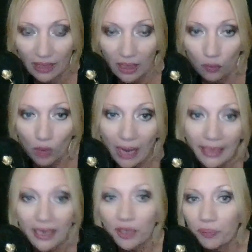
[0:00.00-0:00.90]
why
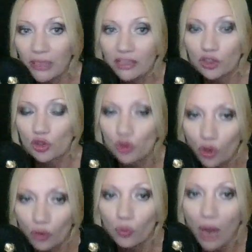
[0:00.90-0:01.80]

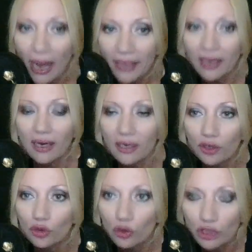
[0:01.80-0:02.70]
are
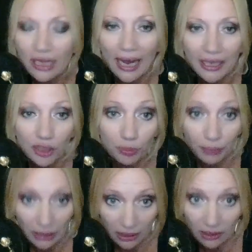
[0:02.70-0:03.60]
those higher
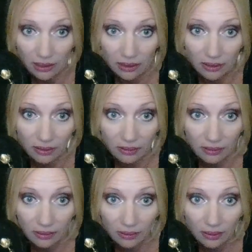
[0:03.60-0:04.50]
beings
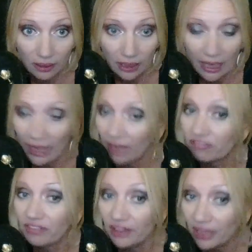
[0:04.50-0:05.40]
have
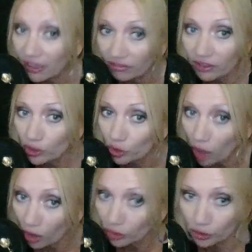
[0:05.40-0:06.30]
never
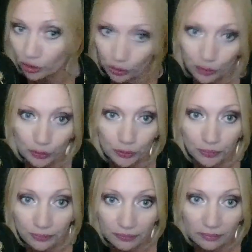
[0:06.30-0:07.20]
talked to you
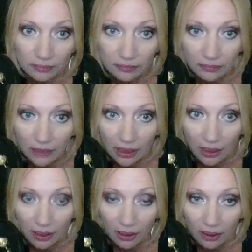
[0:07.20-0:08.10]

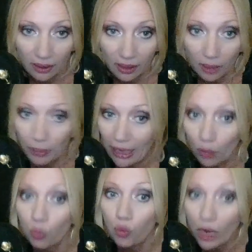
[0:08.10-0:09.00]

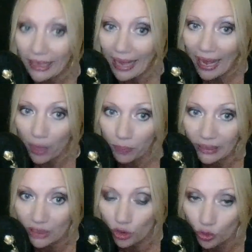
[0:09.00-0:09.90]
about what
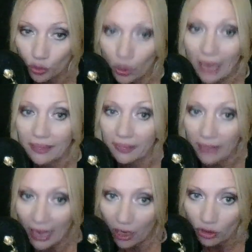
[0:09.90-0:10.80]
happens to
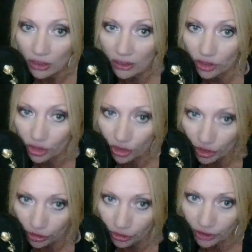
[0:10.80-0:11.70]
1,000
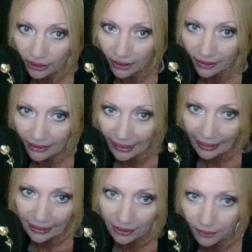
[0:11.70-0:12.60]
children a day